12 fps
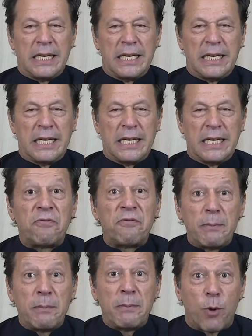it was a
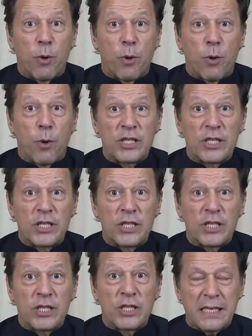famous model town
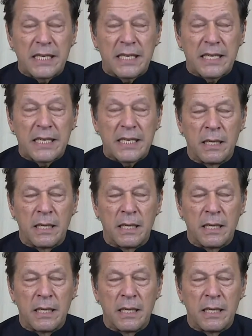massacre.